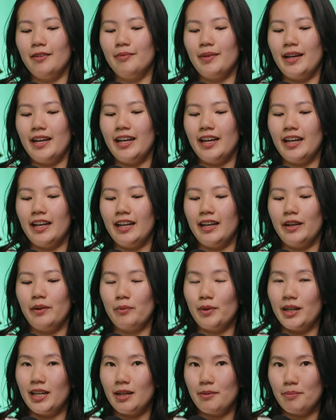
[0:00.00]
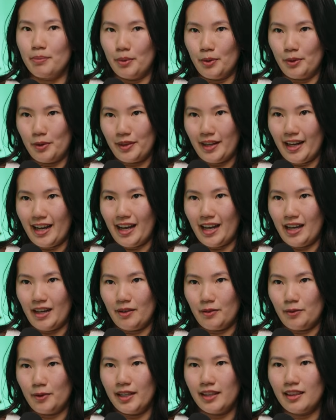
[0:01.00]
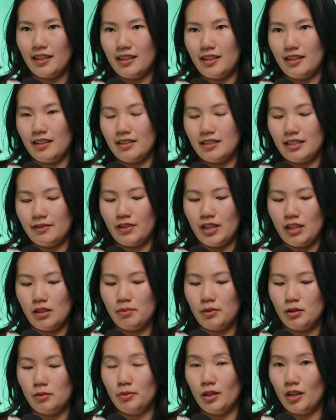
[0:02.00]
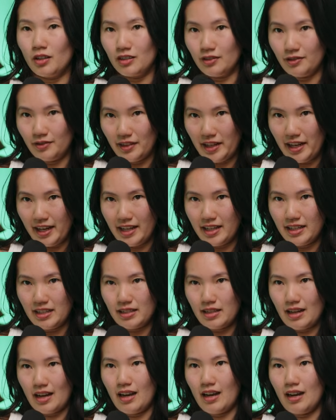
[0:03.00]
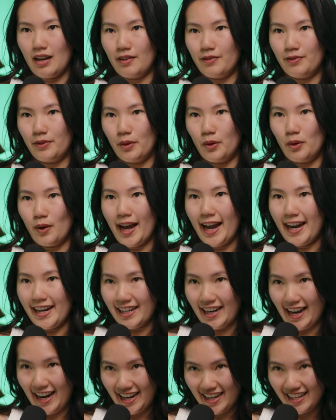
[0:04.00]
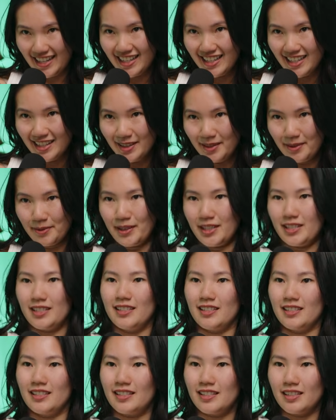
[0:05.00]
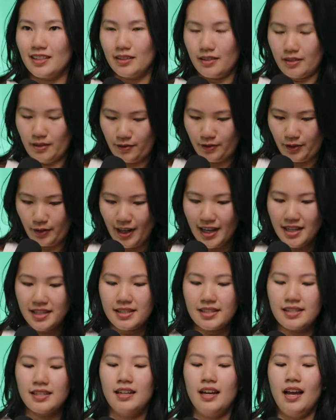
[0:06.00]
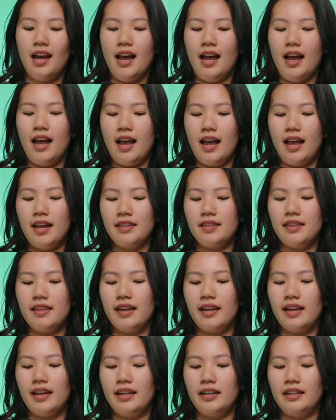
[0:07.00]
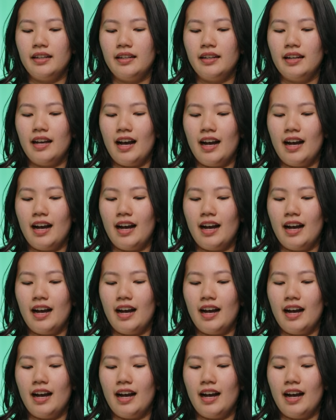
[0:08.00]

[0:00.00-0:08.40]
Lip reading: And we bought that with a developable block of land for $880, which is good for us. And then